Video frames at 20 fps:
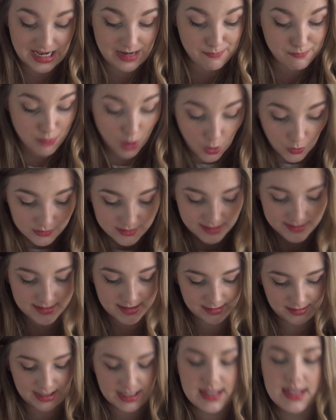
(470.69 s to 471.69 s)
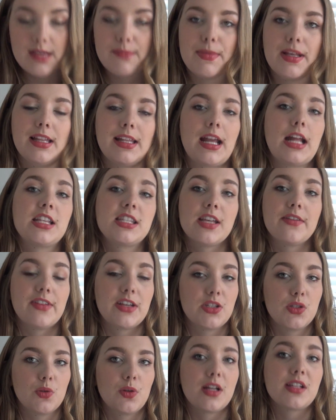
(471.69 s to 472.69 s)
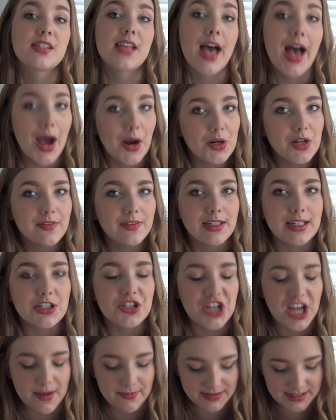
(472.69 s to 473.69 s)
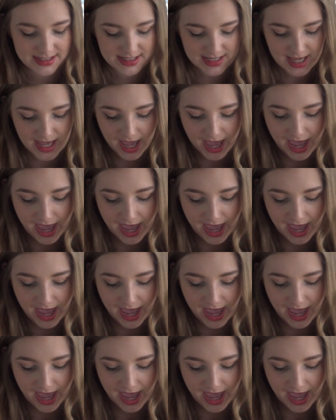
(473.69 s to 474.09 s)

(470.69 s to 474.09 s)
named Moses to lead the millions of Israelites out of Egypt